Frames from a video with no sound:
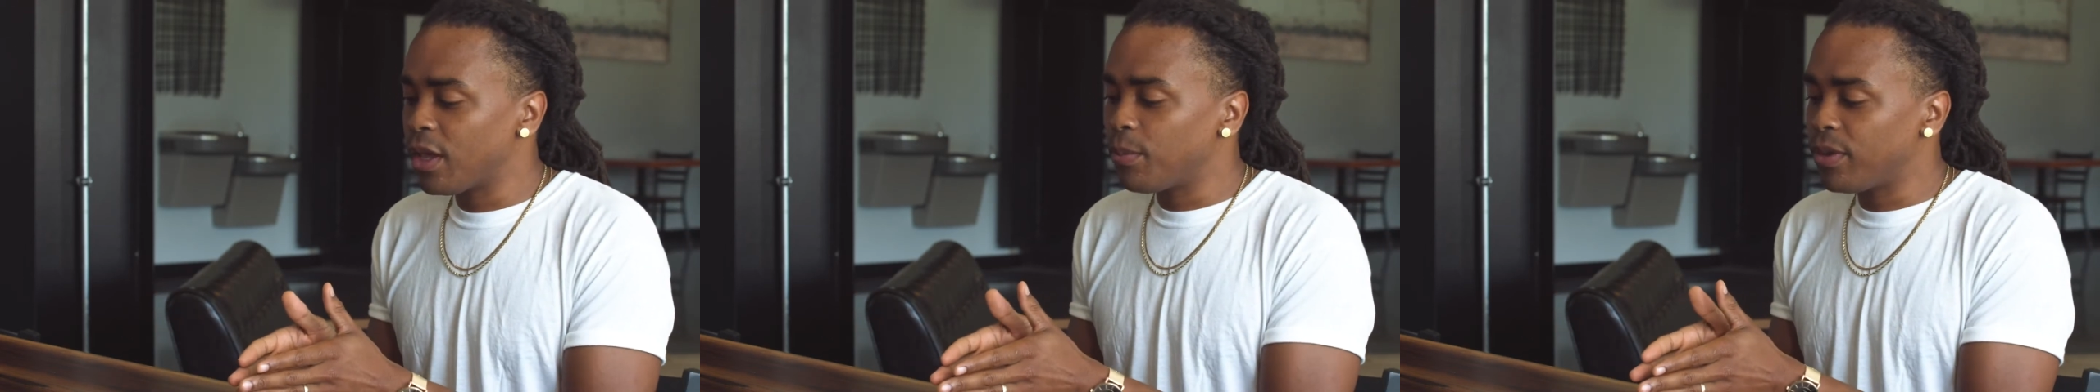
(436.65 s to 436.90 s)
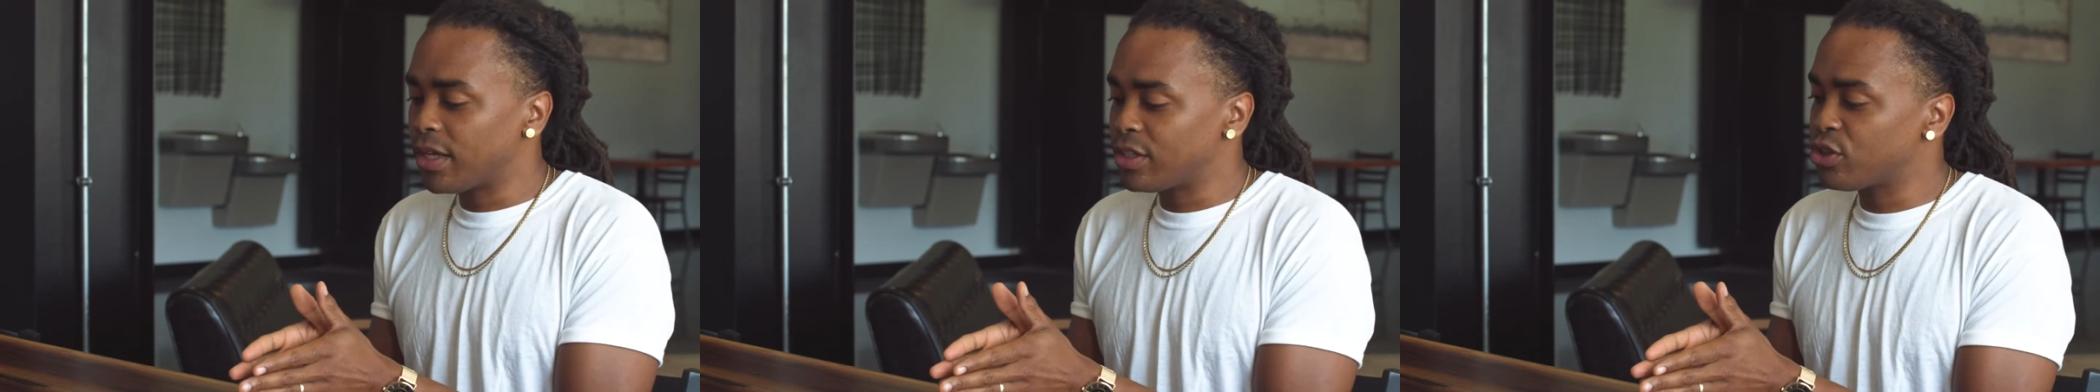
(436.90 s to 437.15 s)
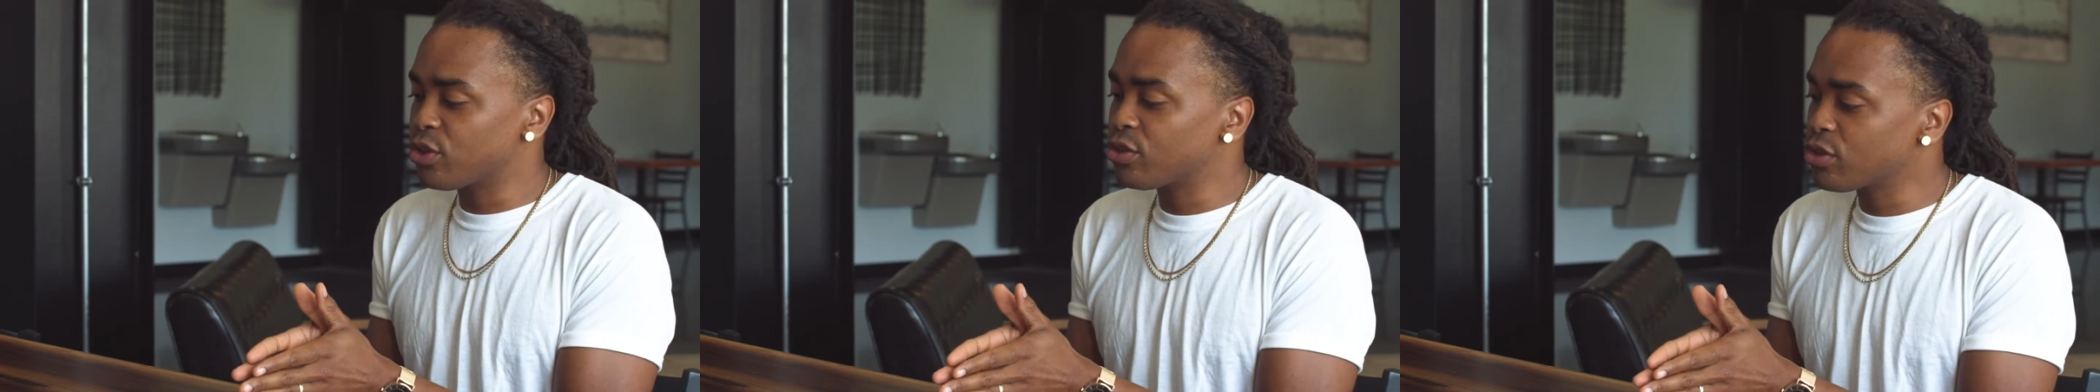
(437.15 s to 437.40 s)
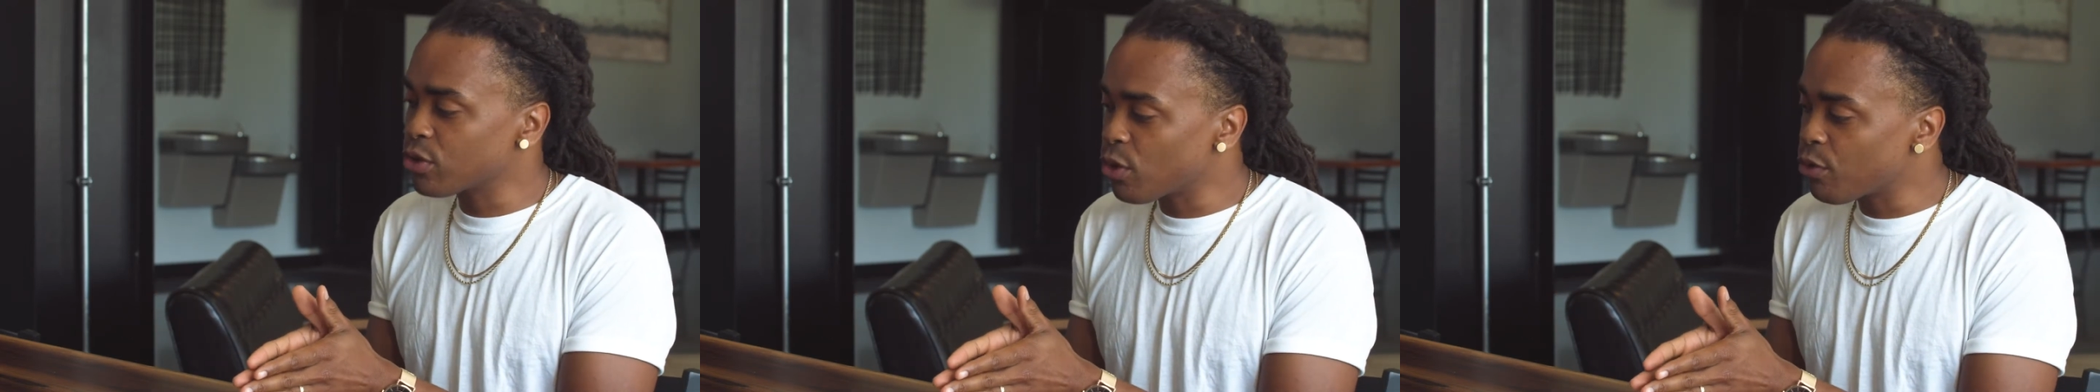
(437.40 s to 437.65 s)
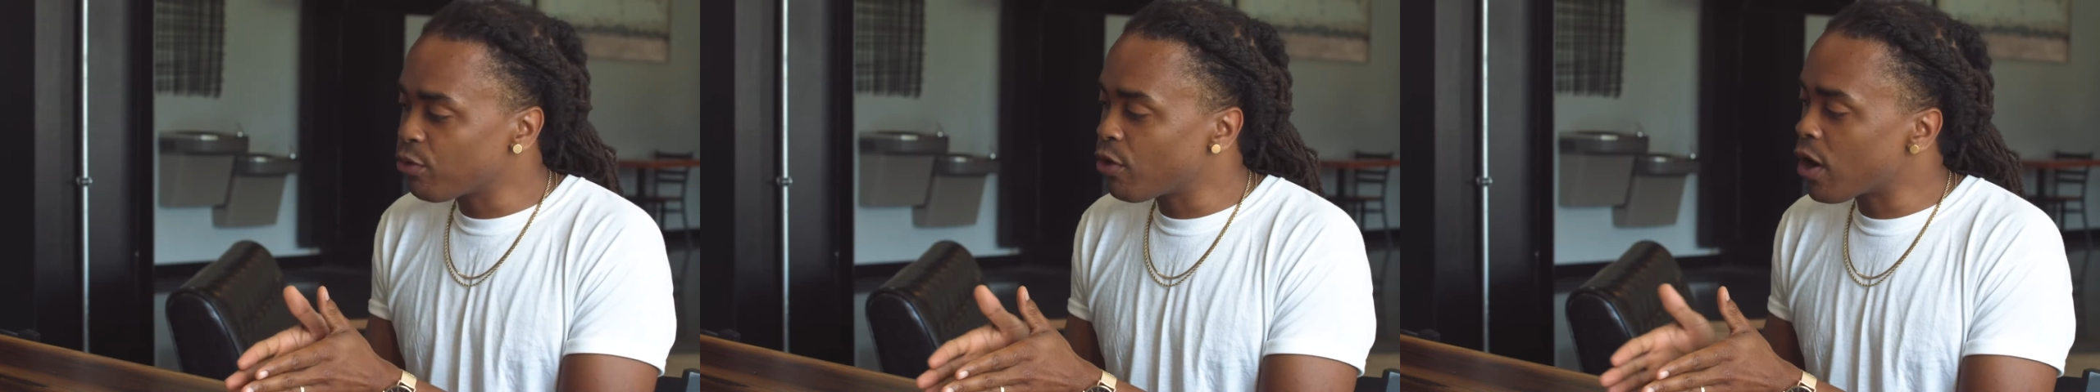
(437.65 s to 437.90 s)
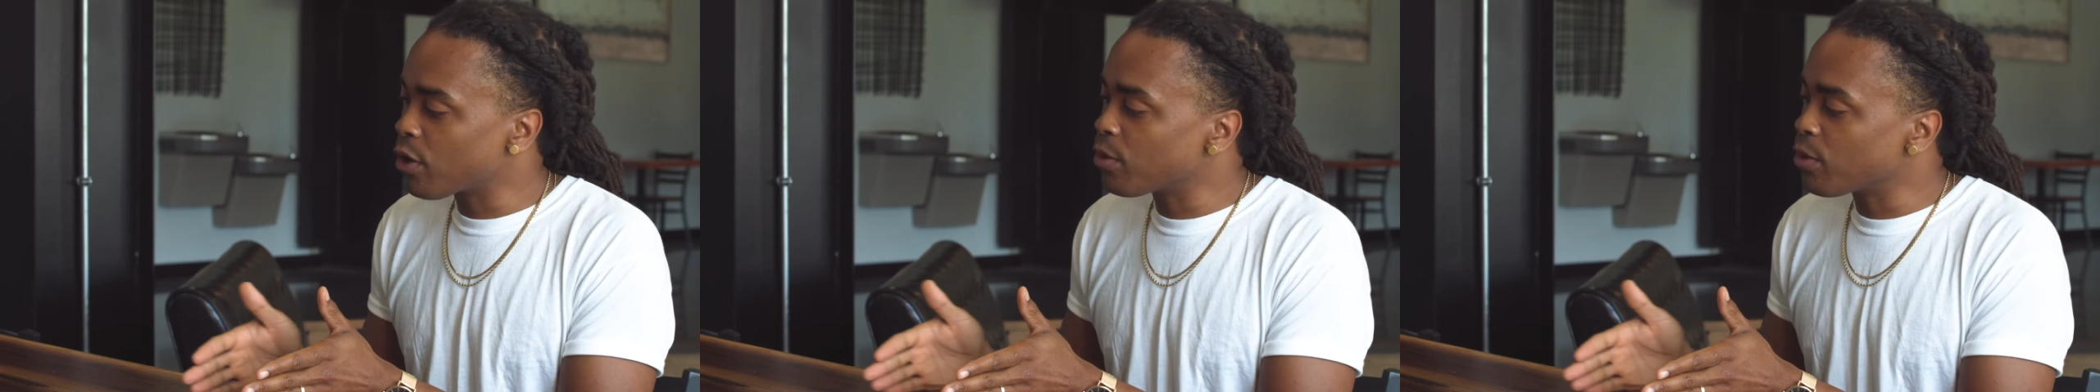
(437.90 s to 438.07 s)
because you're so far